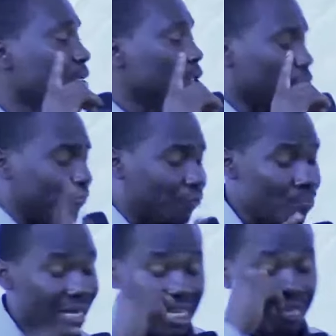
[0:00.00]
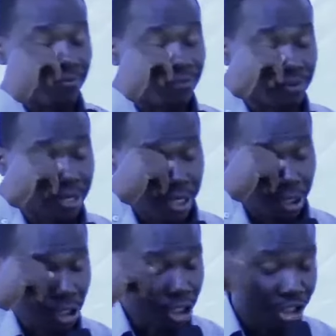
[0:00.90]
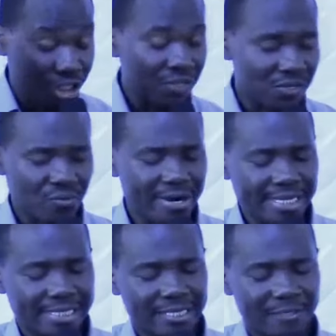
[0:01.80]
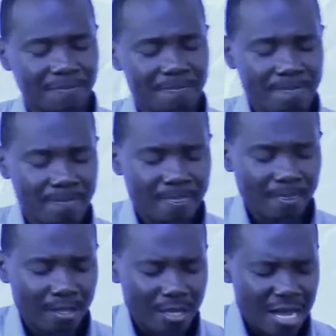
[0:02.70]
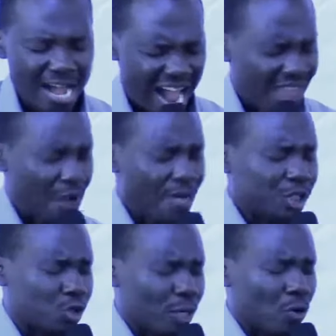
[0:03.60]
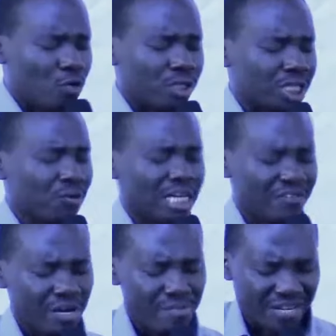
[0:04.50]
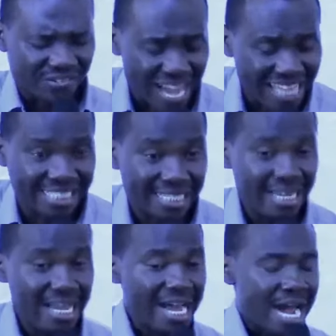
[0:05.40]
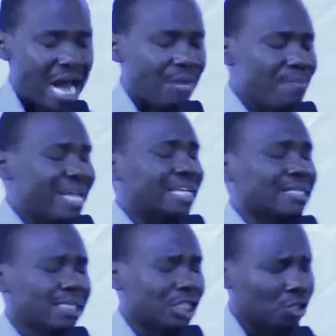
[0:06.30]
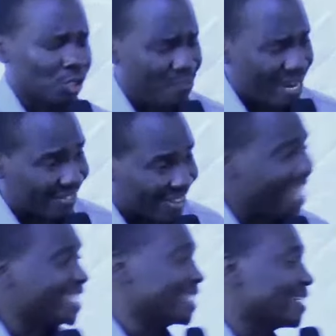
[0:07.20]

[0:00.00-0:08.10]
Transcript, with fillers: if you believe in Jesus Christ. Otherwise, you will continue living by sight and making decisions by sight